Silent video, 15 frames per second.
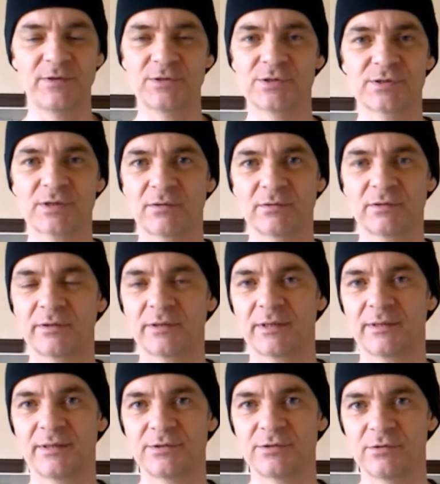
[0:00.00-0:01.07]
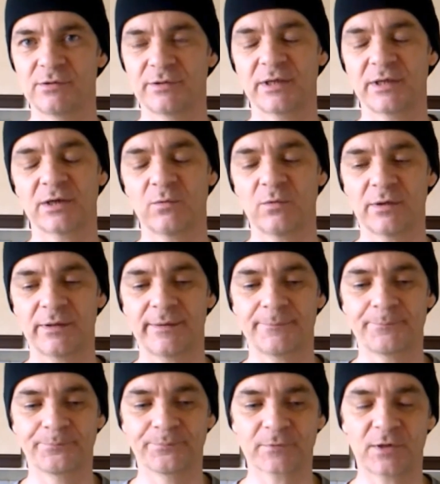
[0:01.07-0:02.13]
finches don't like that. They do like their
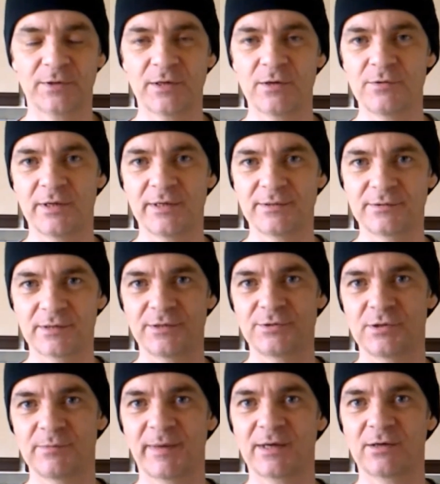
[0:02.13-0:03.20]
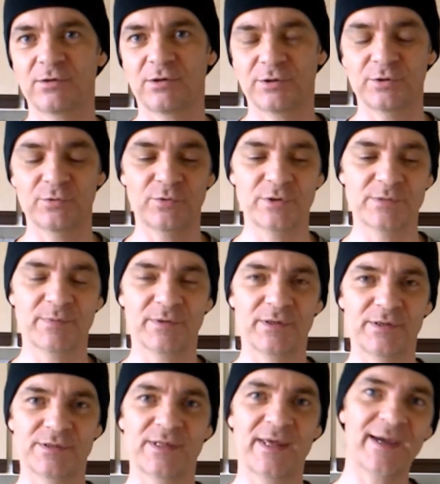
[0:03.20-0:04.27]
quiet. I know they, they do make a lot of noise, but
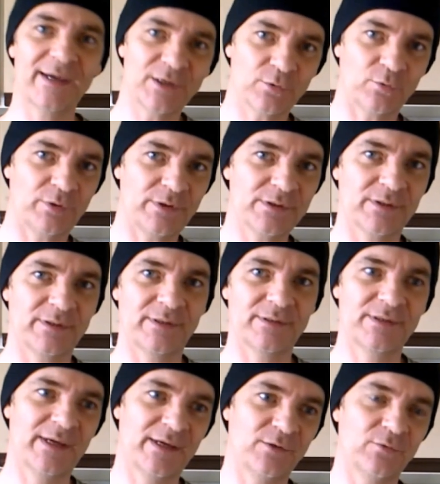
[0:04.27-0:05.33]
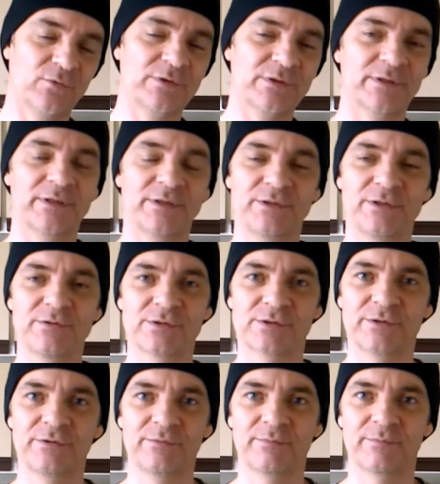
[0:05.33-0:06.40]
it's their noise and it's their noise that they're used
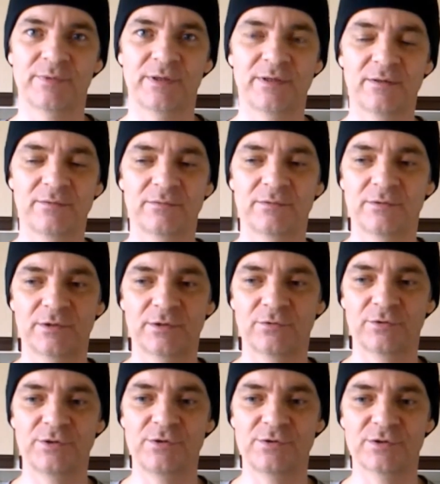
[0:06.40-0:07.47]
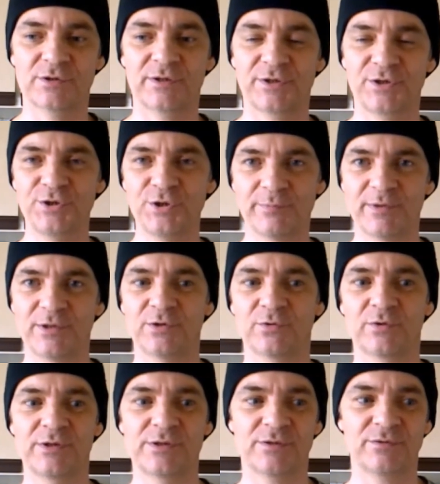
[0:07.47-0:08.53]
to. They don't they're not used to like human
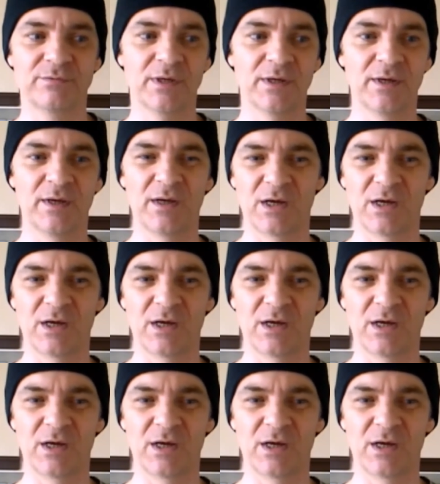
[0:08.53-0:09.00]
noise and